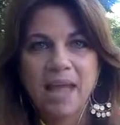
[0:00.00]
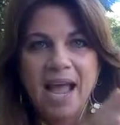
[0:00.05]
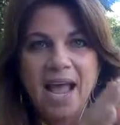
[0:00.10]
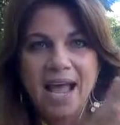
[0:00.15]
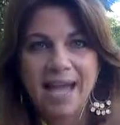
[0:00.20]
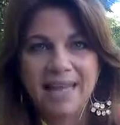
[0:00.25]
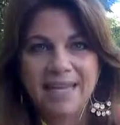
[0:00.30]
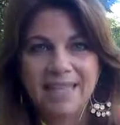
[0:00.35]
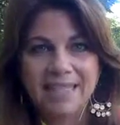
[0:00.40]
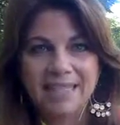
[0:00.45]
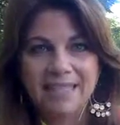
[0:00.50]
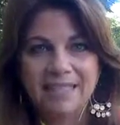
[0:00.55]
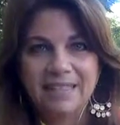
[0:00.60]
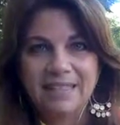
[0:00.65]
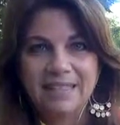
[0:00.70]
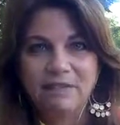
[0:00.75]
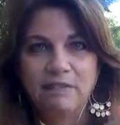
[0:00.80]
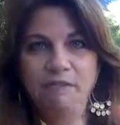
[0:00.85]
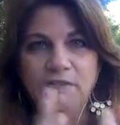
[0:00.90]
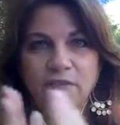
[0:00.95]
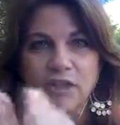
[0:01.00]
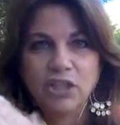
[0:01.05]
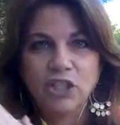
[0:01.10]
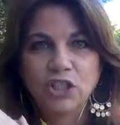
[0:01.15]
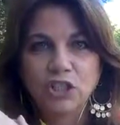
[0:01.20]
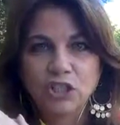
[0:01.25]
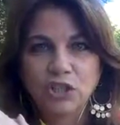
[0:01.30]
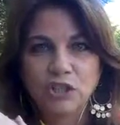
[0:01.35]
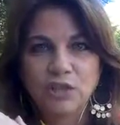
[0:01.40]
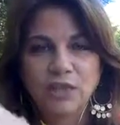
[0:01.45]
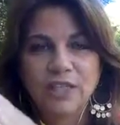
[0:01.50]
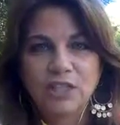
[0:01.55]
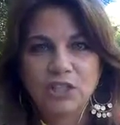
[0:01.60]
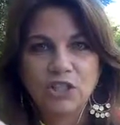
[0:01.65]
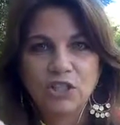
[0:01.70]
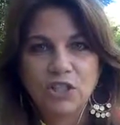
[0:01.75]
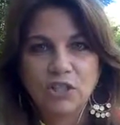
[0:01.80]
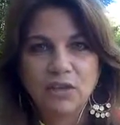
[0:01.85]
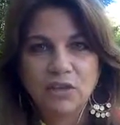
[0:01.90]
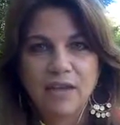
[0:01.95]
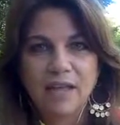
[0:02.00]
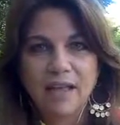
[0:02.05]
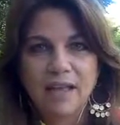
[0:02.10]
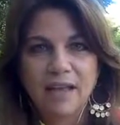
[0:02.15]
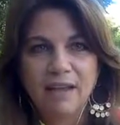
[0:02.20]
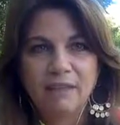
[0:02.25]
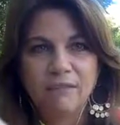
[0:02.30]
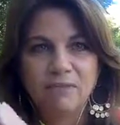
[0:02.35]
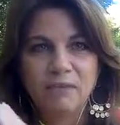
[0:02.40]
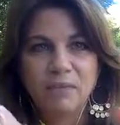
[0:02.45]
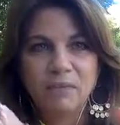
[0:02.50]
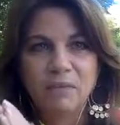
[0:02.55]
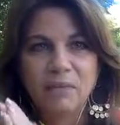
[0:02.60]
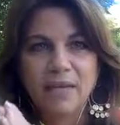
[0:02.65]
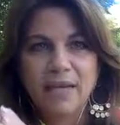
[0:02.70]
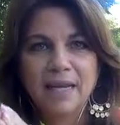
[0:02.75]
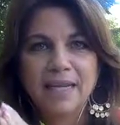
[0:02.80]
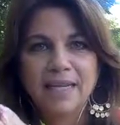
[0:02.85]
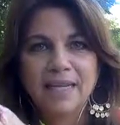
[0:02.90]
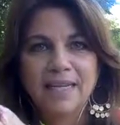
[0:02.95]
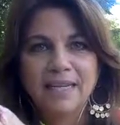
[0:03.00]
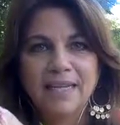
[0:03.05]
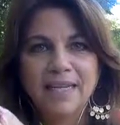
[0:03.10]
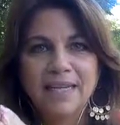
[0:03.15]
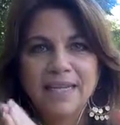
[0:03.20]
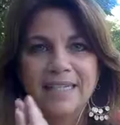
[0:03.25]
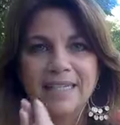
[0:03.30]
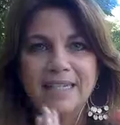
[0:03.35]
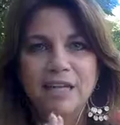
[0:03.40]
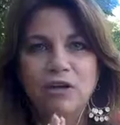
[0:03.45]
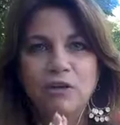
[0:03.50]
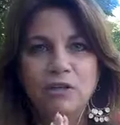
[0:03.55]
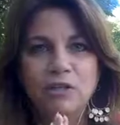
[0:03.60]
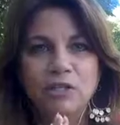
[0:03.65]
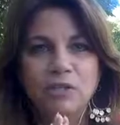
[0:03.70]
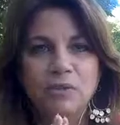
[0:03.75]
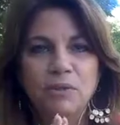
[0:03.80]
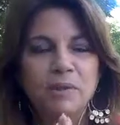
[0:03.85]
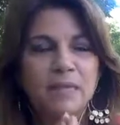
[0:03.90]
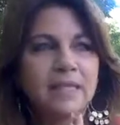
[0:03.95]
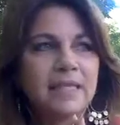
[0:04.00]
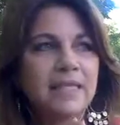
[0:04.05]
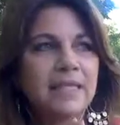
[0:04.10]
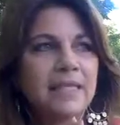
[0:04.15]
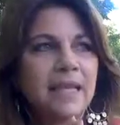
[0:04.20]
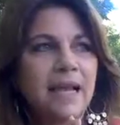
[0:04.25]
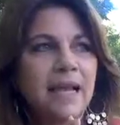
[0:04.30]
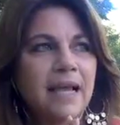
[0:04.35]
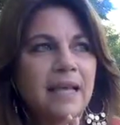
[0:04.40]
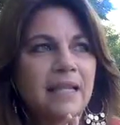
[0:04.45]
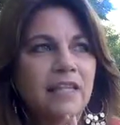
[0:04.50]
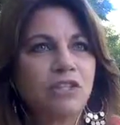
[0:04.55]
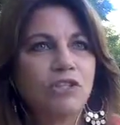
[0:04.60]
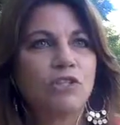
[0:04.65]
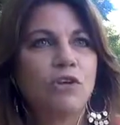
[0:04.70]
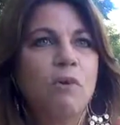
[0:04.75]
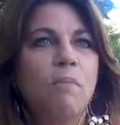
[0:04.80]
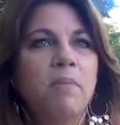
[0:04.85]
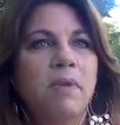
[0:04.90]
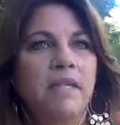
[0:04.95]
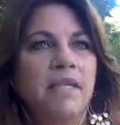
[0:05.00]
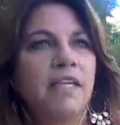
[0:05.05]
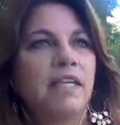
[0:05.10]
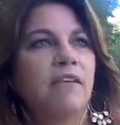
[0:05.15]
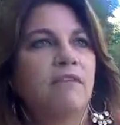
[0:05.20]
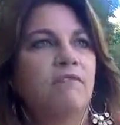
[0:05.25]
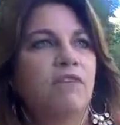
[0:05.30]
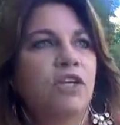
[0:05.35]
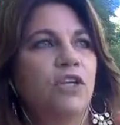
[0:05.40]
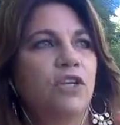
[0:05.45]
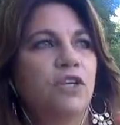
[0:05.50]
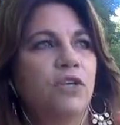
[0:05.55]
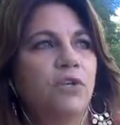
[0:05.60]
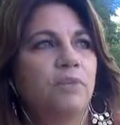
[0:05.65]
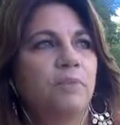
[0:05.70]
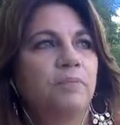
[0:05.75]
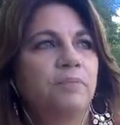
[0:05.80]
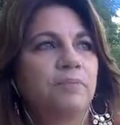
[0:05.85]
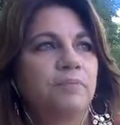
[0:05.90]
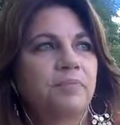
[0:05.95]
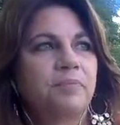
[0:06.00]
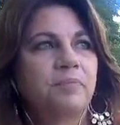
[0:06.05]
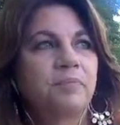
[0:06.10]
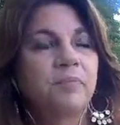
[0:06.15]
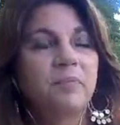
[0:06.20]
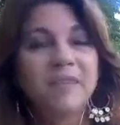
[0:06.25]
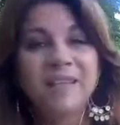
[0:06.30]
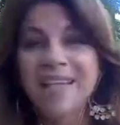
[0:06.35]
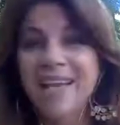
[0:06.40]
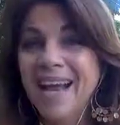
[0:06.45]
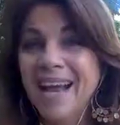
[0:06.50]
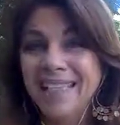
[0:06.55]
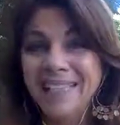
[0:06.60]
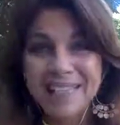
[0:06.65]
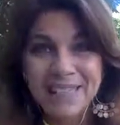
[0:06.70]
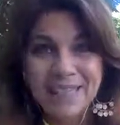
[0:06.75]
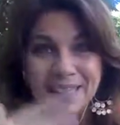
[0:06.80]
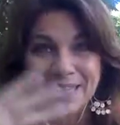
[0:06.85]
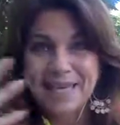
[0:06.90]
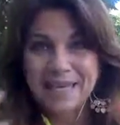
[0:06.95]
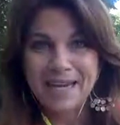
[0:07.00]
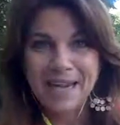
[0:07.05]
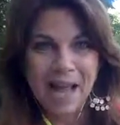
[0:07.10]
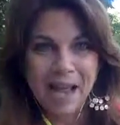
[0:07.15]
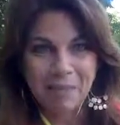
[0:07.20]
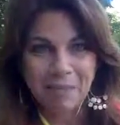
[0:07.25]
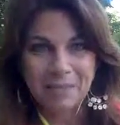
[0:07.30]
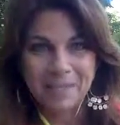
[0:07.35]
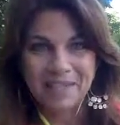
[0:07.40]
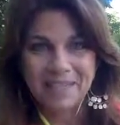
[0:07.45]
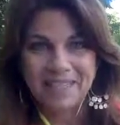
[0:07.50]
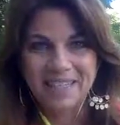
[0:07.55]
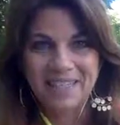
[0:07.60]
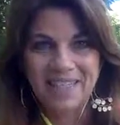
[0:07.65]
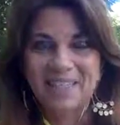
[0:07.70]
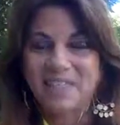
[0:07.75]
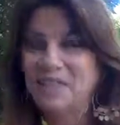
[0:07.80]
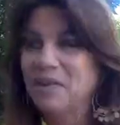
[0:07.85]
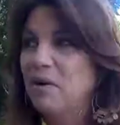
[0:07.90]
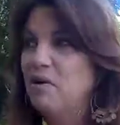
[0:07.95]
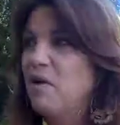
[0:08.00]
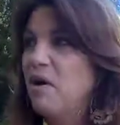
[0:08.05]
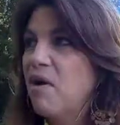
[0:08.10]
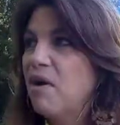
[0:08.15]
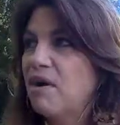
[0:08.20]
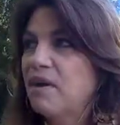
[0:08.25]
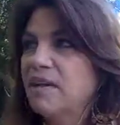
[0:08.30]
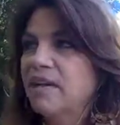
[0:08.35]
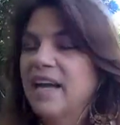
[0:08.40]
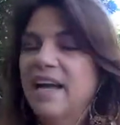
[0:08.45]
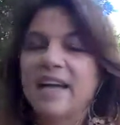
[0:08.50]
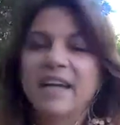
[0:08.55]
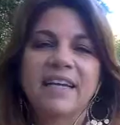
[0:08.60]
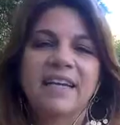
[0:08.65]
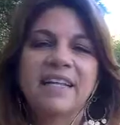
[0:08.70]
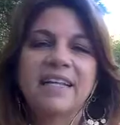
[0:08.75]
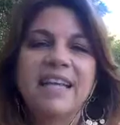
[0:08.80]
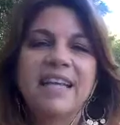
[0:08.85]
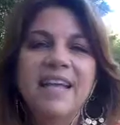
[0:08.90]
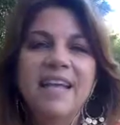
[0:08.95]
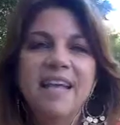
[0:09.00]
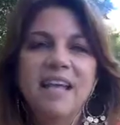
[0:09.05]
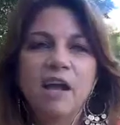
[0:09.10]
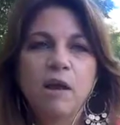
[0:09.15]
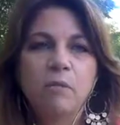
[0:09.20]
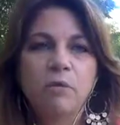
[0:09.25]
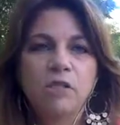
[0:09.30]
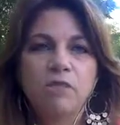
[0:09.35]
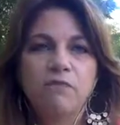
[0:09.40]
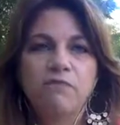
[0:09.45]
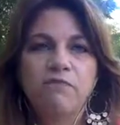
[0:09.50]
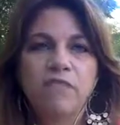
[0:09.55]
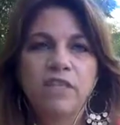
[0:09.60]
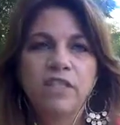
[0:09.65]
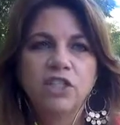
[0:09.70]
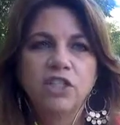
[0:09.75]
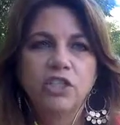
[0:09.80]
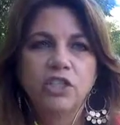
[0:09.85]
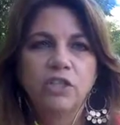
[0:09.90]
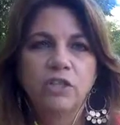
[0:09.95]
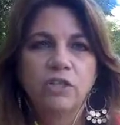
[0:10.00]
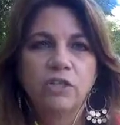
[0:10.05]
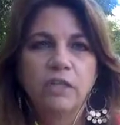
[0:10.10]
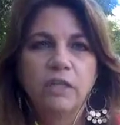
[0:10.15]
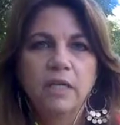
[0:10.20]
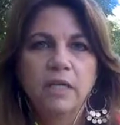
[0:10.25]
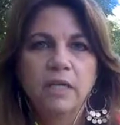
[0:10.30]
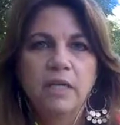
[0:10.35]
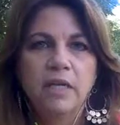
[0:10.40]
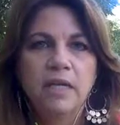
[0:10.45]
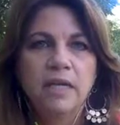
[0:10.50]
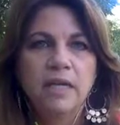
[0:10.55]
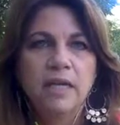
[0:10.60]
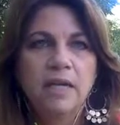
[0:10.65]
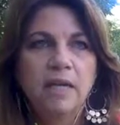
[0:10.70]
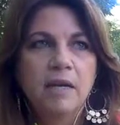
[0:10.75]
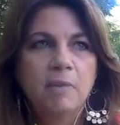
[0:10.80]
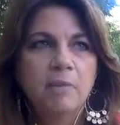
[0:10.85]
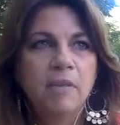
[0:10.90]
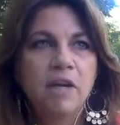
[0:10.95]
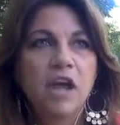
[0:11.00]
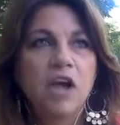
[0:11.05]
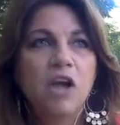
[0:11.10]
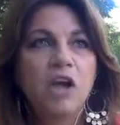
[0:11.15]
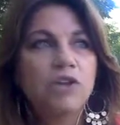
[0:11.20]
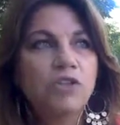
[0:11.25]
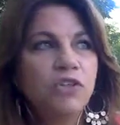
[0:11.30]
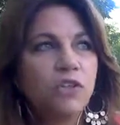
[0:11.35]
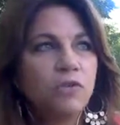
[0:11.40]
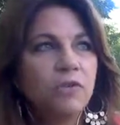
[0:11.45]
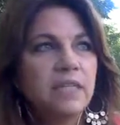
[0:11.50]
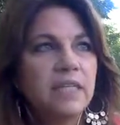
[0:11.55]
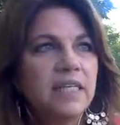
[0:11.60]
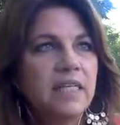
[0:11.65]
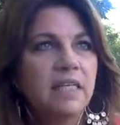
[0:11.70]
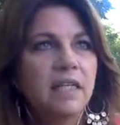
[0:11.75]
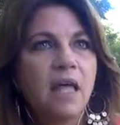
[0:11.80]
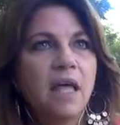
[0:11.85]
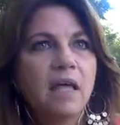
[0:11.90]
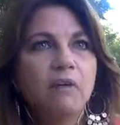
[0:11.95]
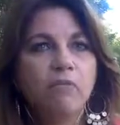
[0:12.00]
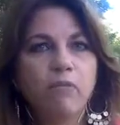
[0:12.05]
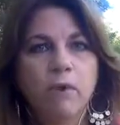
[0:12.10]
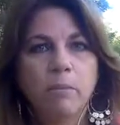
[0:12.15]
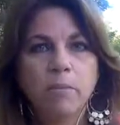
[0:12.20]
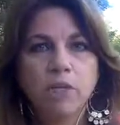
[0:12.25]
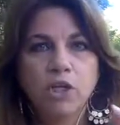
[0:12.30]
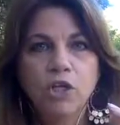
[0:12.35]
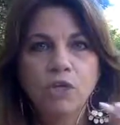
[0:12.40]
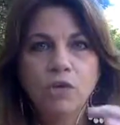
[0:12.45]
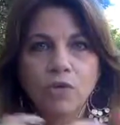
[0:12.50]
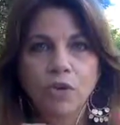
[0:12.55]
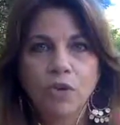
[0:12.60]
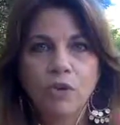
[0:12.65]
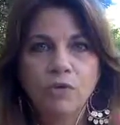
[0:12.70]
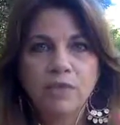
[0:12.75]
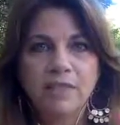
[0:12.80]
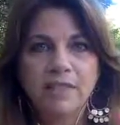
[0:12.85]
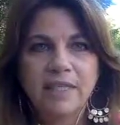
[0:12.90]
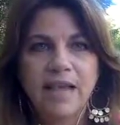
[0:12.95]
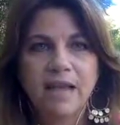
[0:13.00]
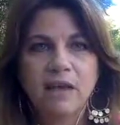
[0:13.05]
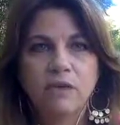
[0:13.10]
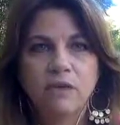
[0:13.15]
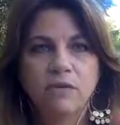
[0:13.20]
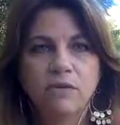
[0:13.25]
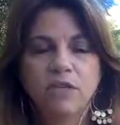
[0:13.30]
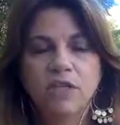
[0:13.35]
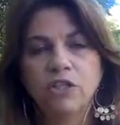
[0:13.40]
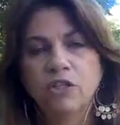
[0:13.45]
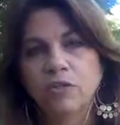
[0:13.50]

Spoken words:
adding venture into your life. And what I can tell you is that so many of you, I see that happening, online, how much venture. But I also see a lot of women who close down,